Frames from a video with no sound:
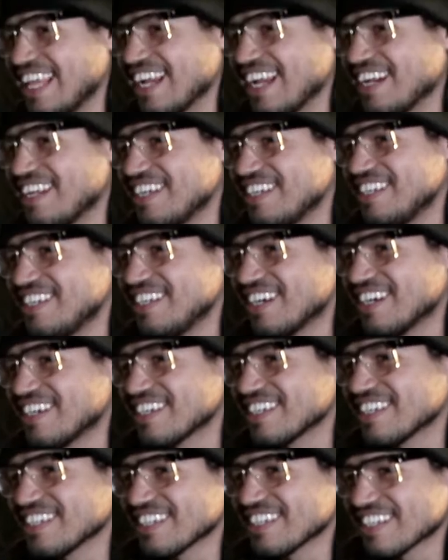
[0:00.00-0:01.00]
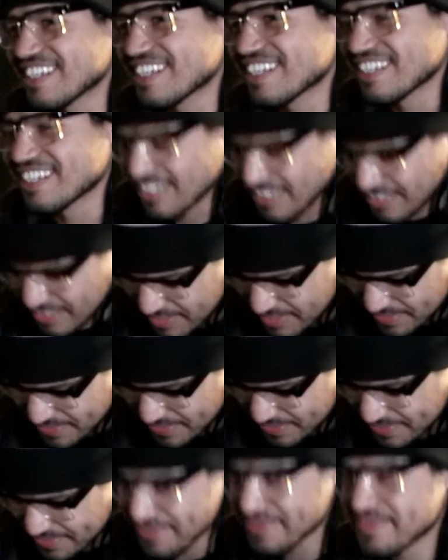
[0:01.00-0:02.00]
go to I hospital. Dark.
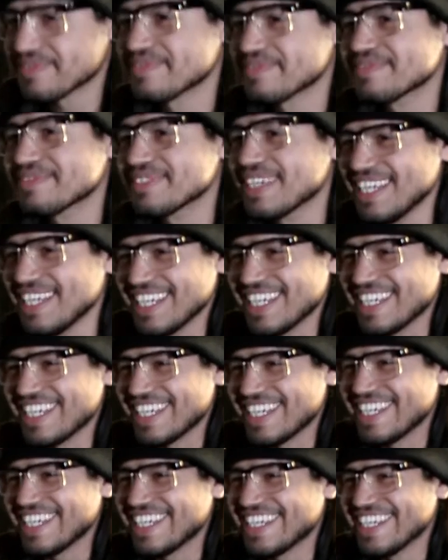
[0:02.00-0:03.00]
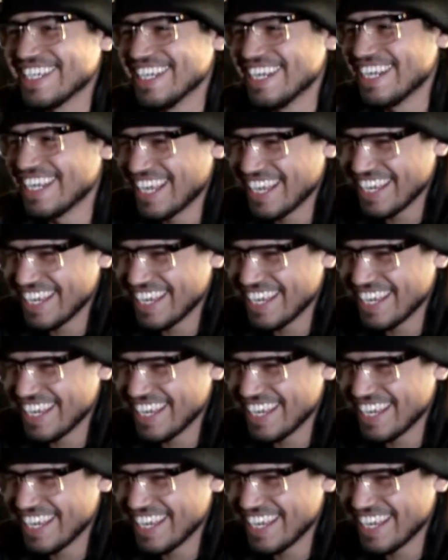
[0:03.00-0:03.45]
Uh,